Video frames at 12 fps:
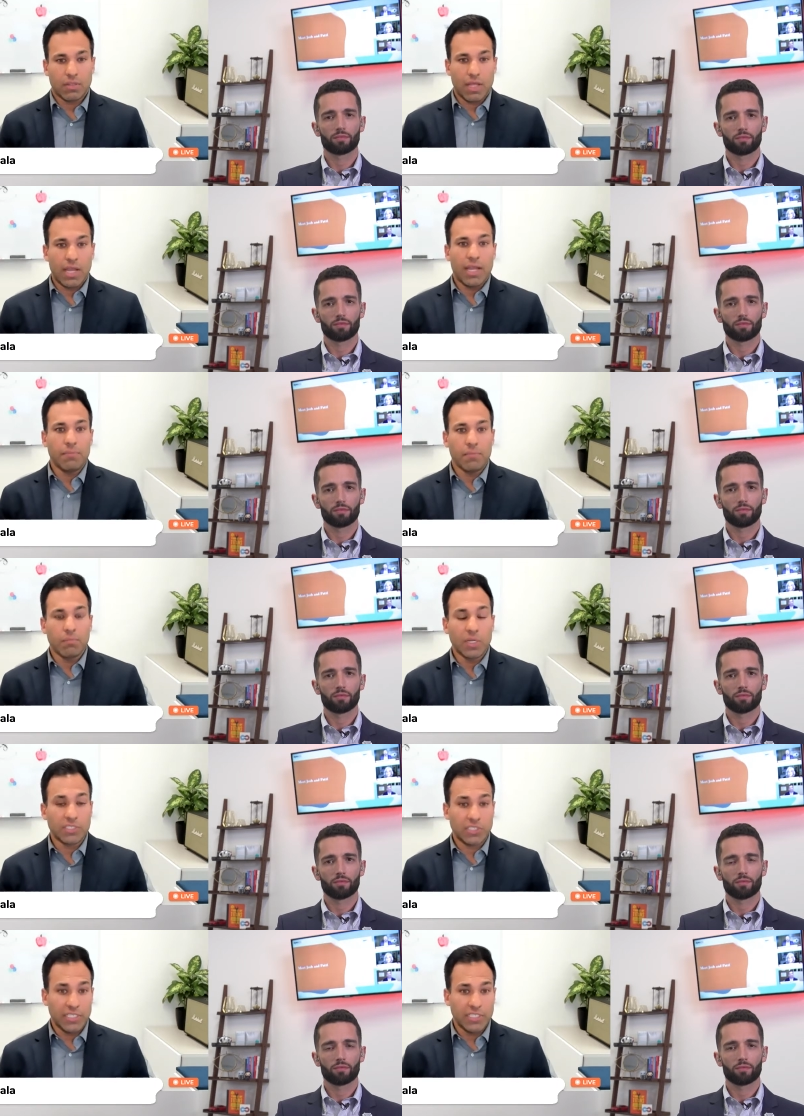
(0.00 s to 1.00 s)

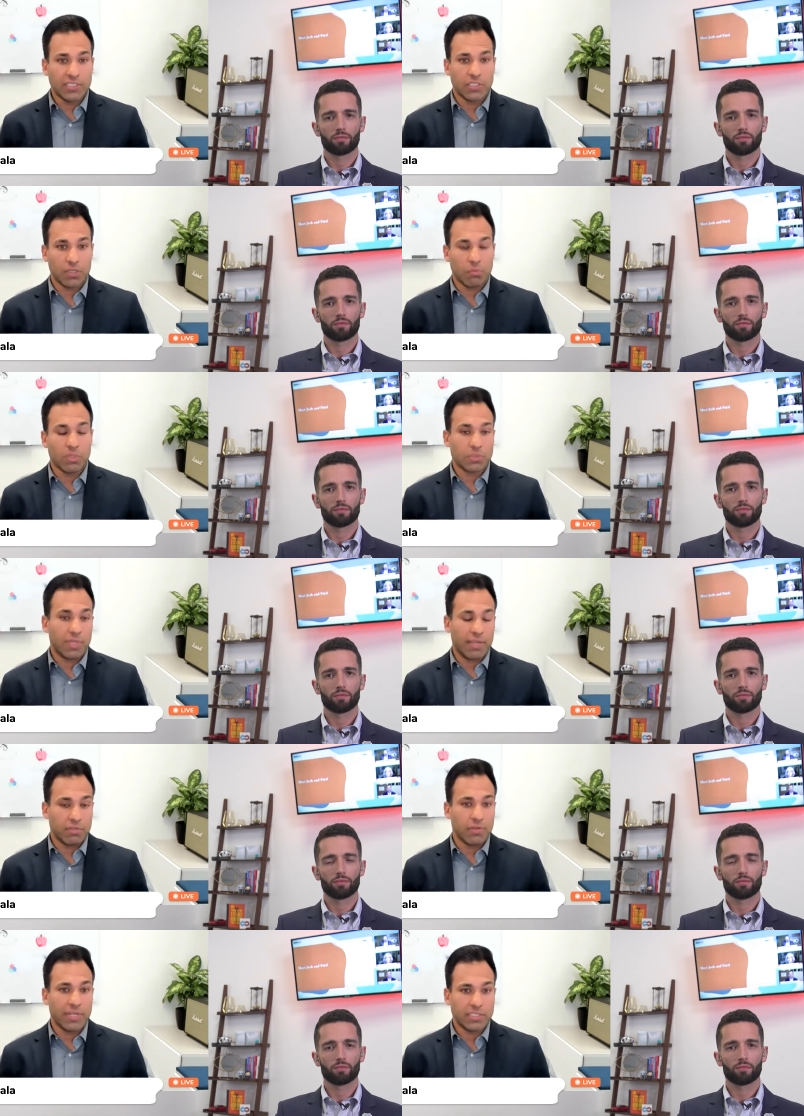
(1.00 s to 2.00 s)
Speaker 1: climb much easier once
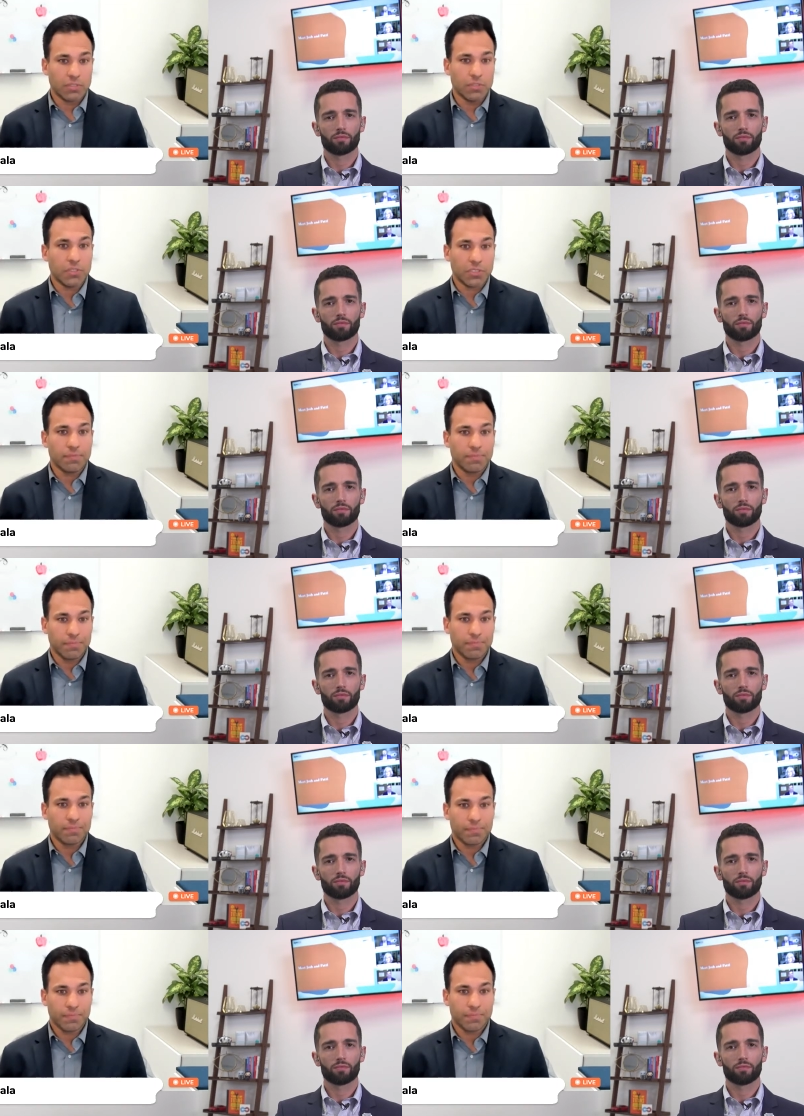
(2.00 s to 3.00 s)
we have a great solution.
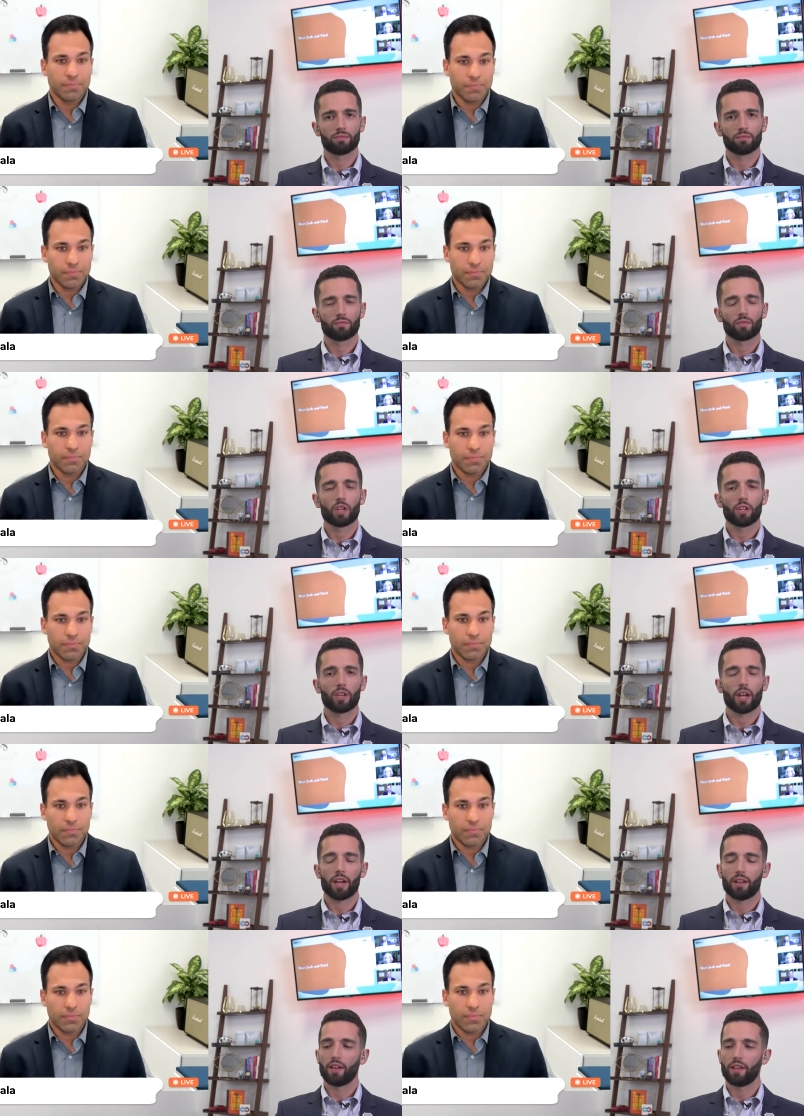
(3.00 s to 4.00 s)

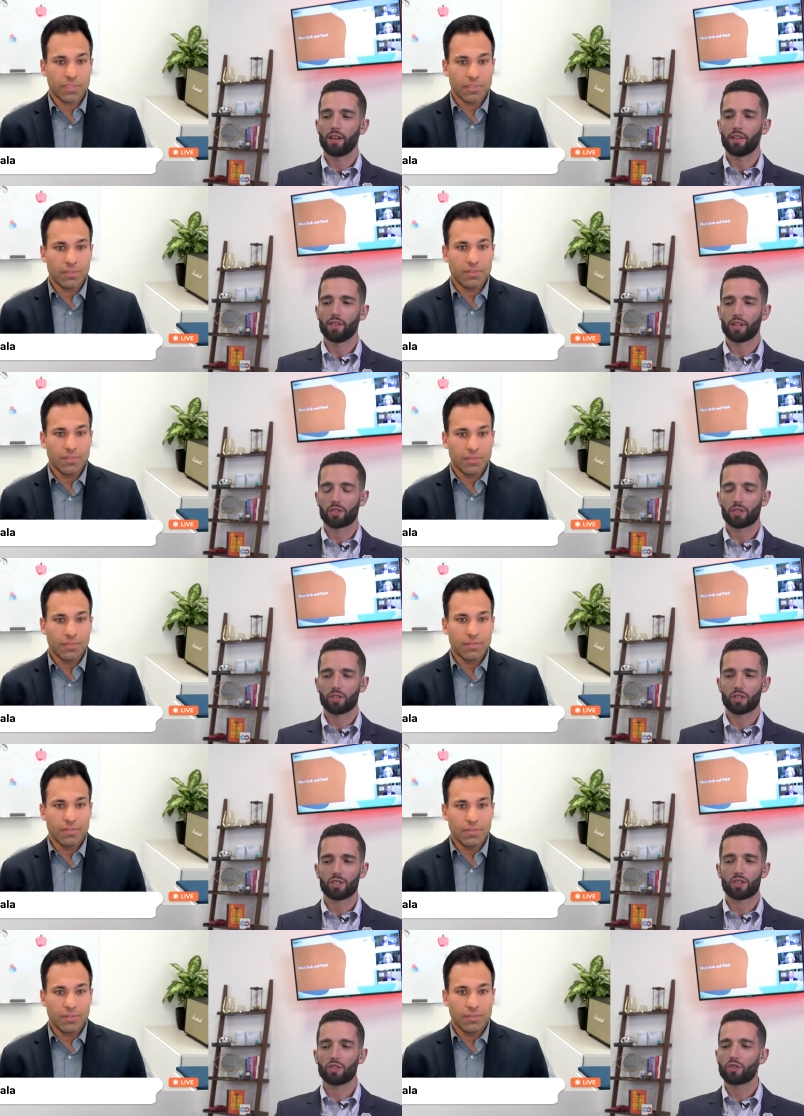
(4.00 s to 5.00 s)
Speaker 2: Yeah, and, that's
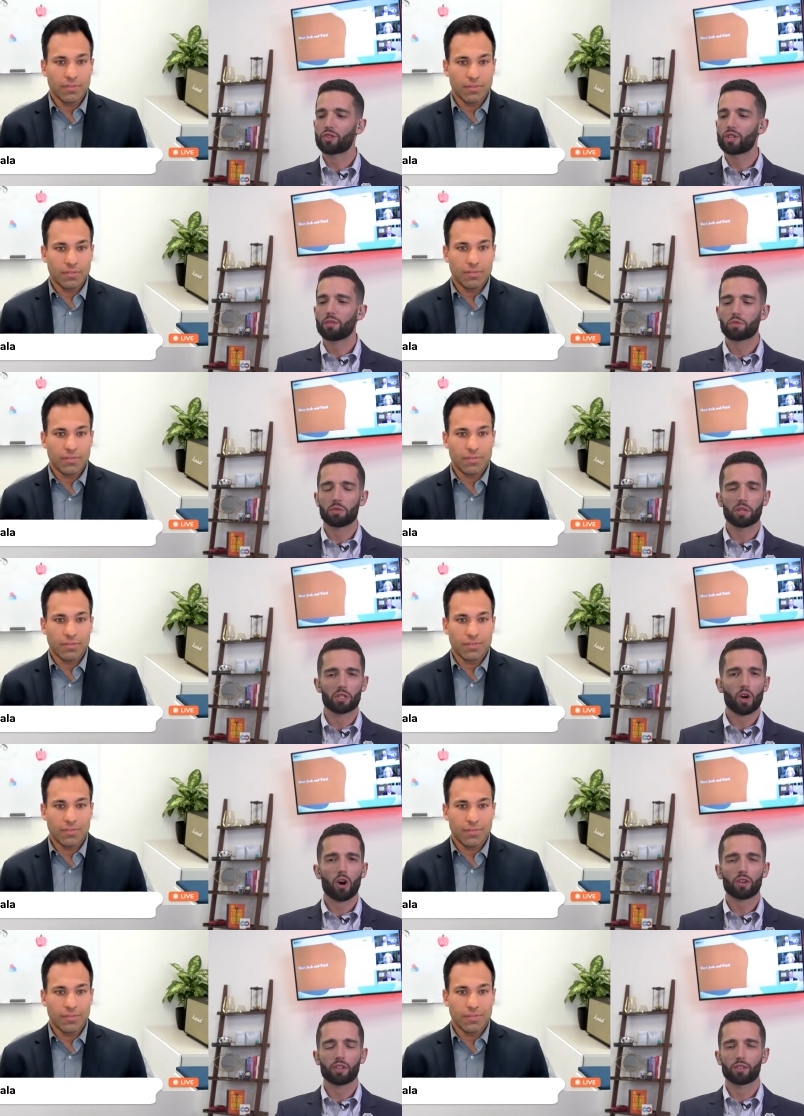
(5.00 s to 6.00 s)
it's, it just seems to be
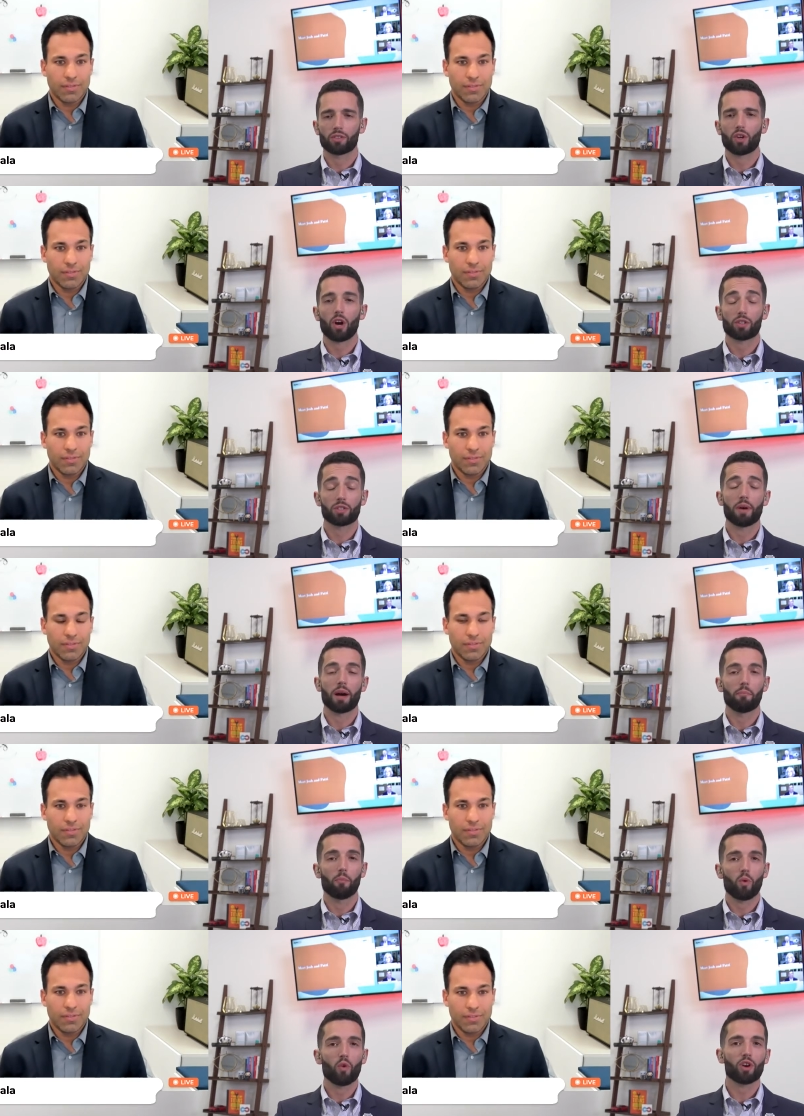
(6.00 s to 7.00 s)
talking talked
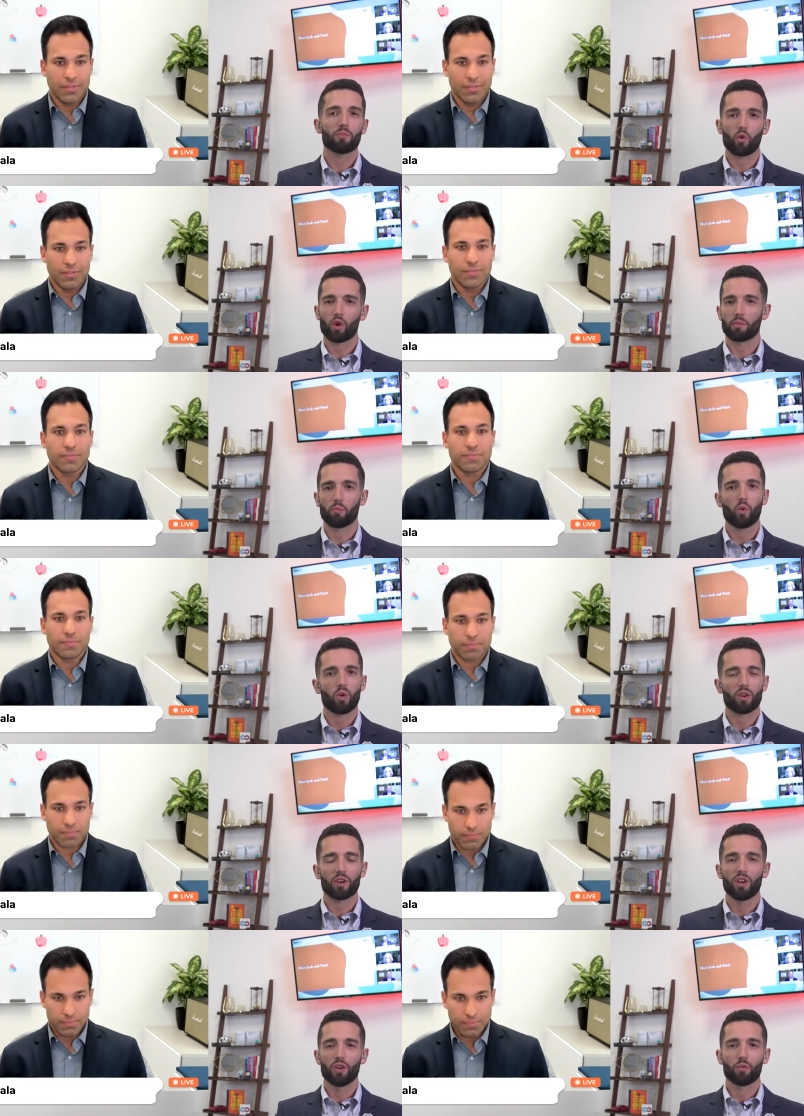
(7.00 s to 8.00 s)
about more and more and
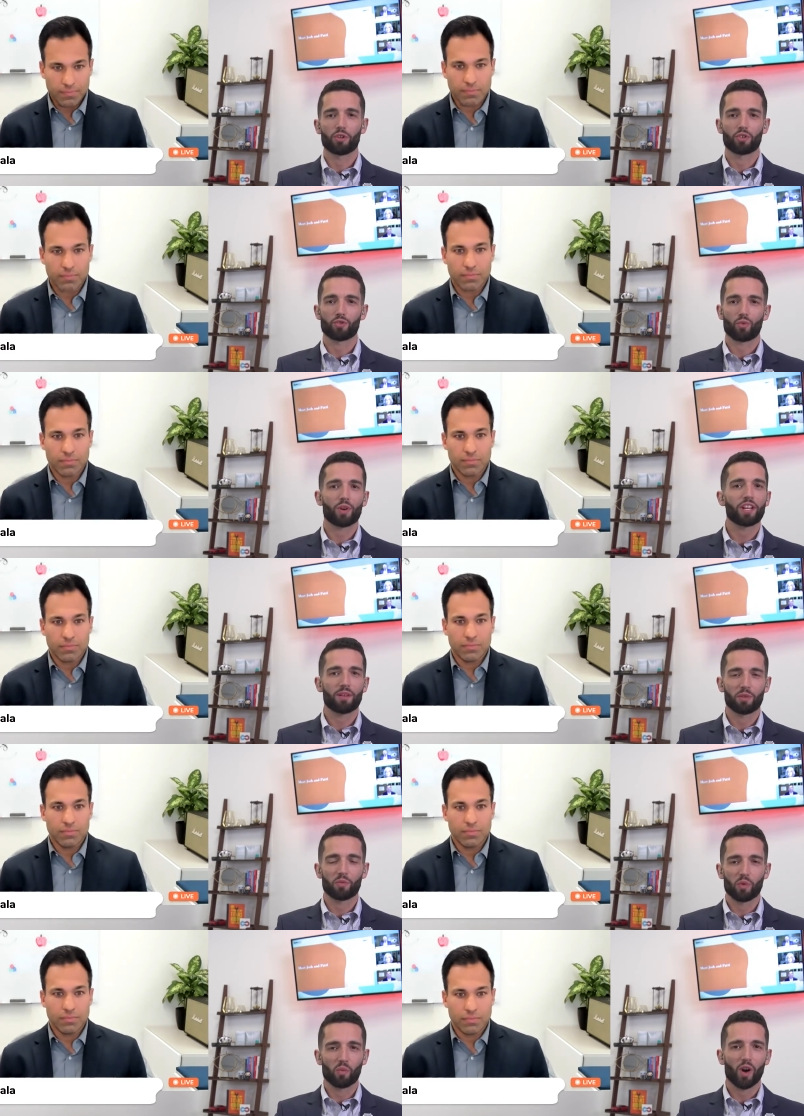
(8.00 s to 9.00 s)
more, which is great. I
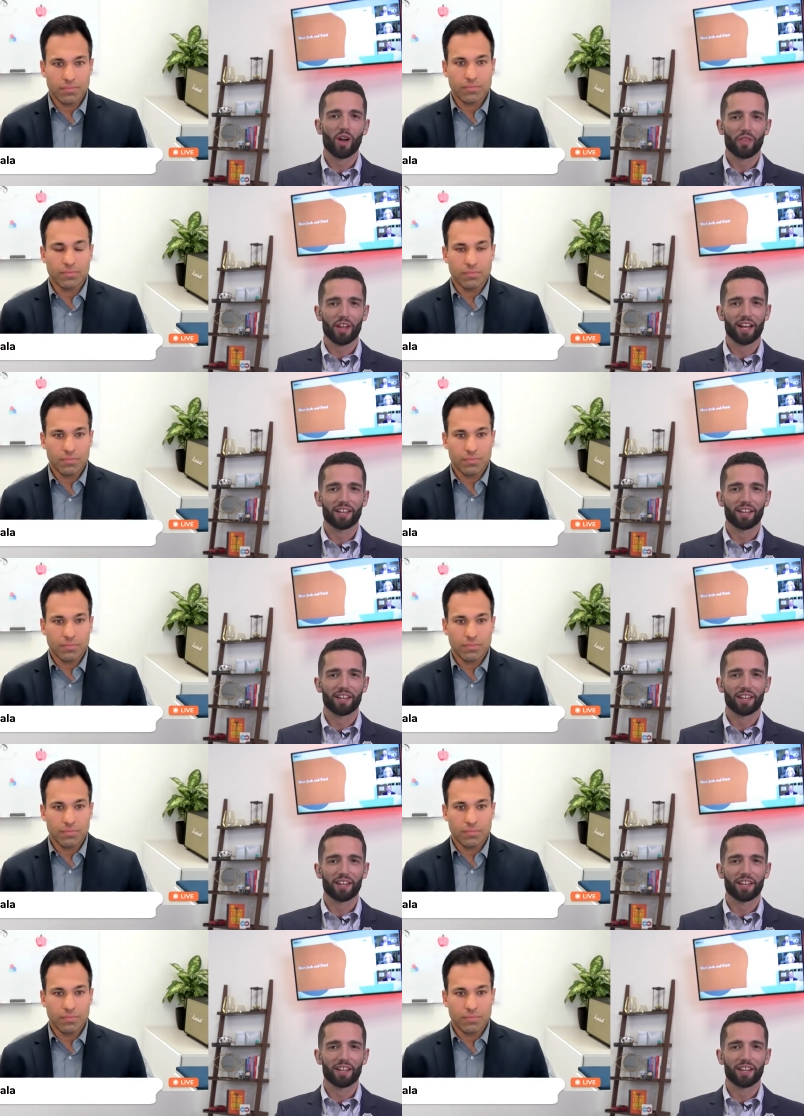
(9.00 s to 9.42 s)
mean, we want